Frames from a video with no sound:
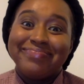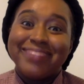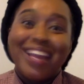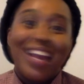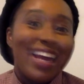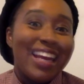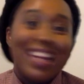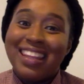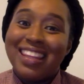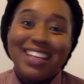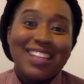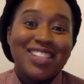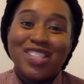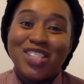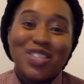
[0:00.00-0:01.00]
Anything
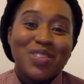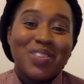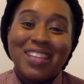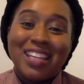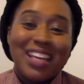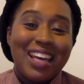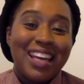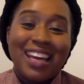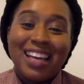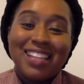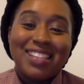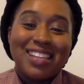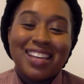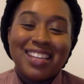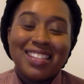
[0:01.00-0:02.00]
to do with the
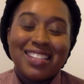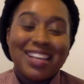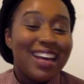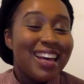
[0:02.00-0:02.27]
NHS,